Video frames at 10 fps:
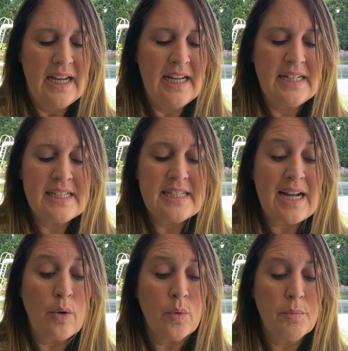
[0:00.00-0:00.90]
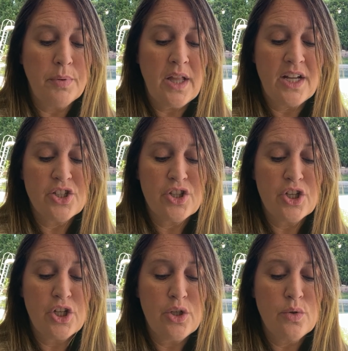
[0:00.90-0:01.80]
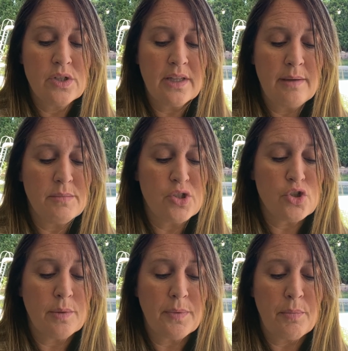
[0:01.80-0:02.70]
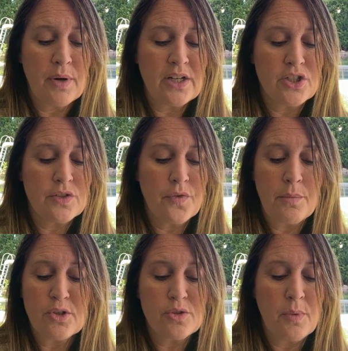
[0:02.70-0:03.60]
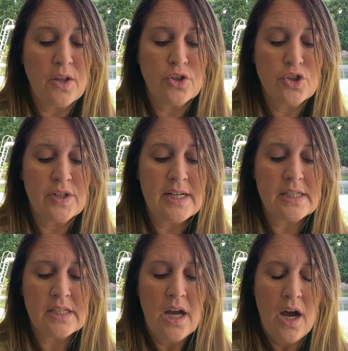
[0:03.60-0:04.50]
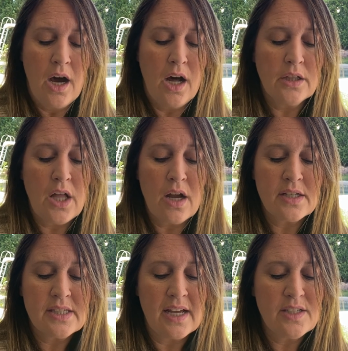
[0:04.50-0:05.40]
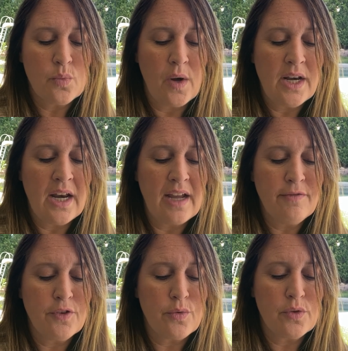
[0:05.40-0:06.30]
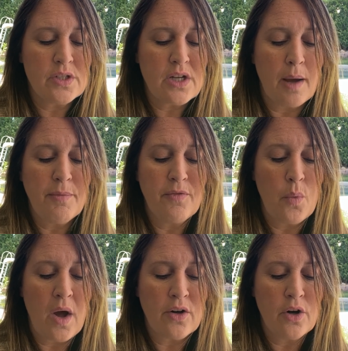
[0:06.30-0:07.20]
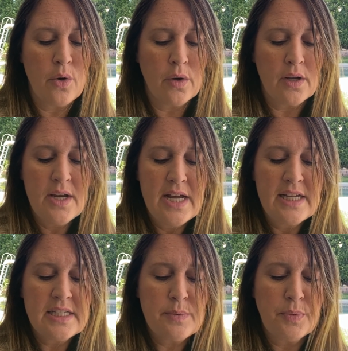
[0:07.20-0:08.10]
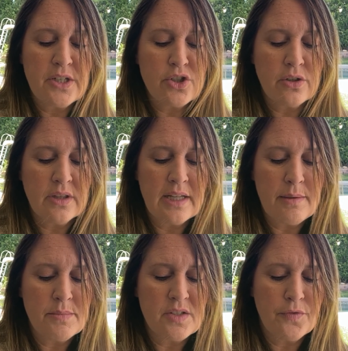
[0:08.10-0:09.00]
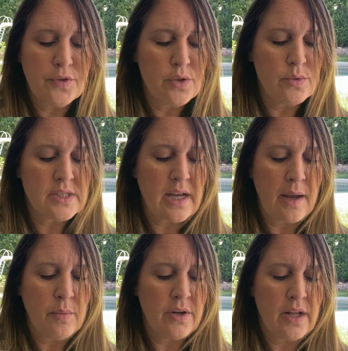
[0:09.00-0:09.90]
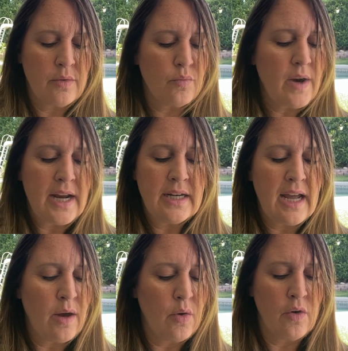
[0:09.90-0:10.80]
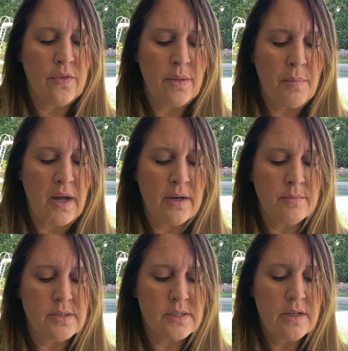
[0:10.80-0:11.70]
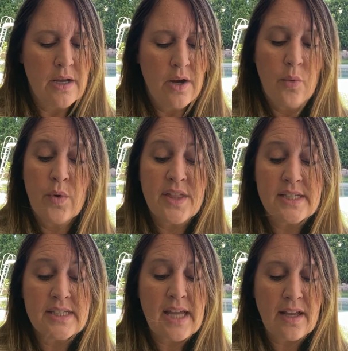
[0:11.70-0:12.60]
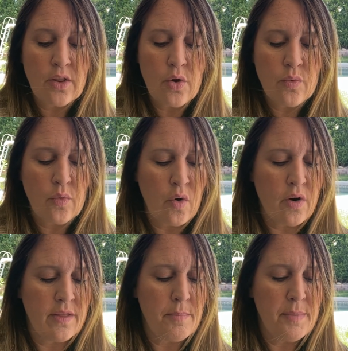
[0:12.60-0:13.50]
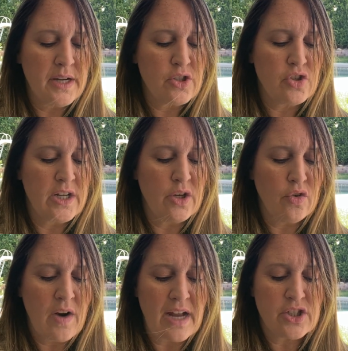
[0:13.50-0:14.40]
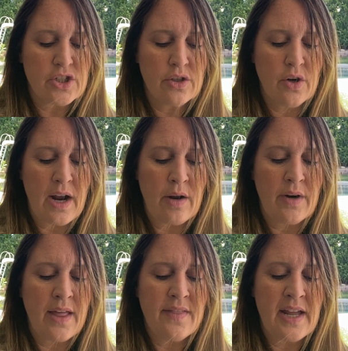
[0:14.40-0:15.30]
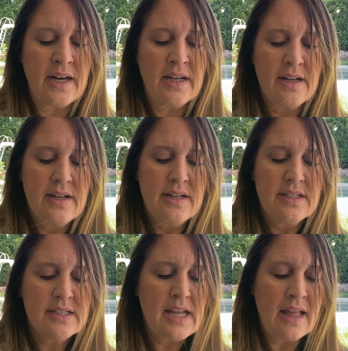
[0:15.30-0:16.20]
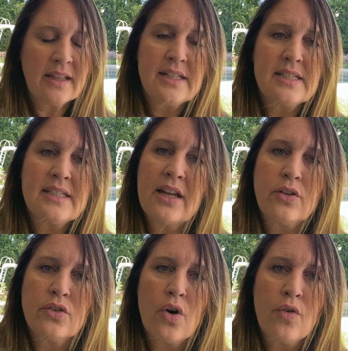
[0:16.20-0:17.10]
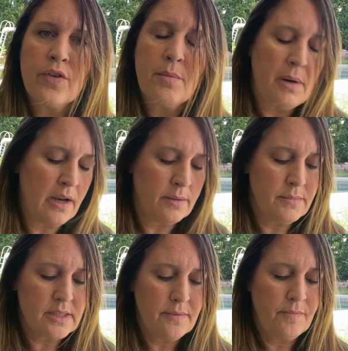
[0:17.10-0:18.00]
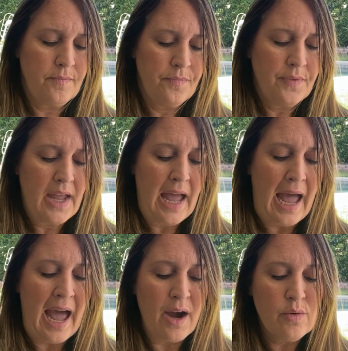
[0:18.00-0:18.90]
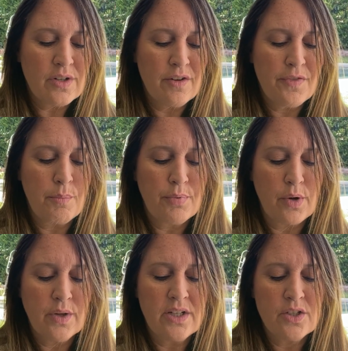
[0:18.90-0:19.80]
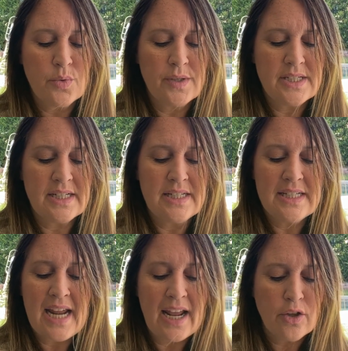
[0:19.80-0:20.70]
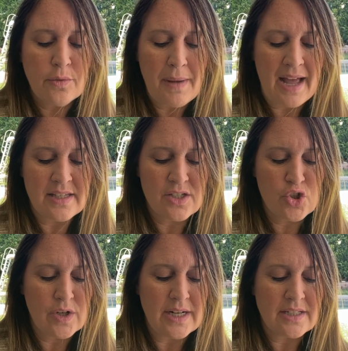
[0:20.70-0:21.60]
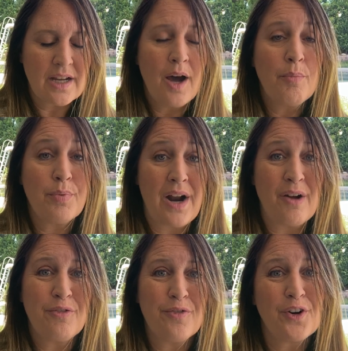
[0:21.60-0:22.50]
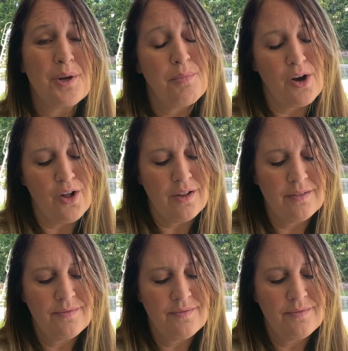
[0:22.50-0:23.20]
In its downward plunge, the huge limbs stripped the branches from their smaller trees. A log-sized one knifed through the top of a water oak. Splintered limbs flew skyward and rained out over the bottoms. With a cyclone roar, the big tree crashed to the ground, and then silence settled over the bottoms. Out of the broken, twisted, tangled mass streaked a brown furry ball.